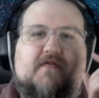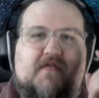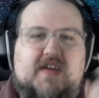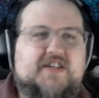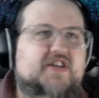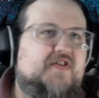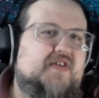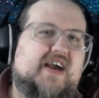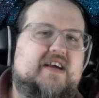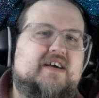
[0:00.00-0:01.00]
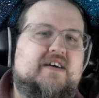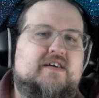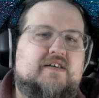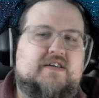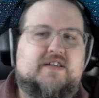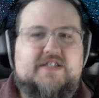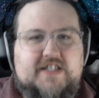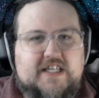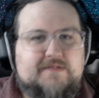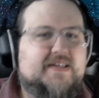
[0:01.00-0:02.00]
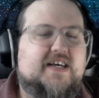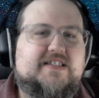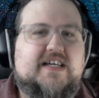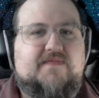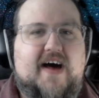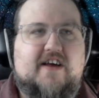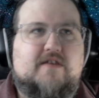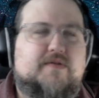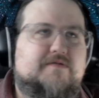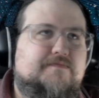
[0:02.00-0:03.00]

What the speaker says: finish a thing just because that's valuable.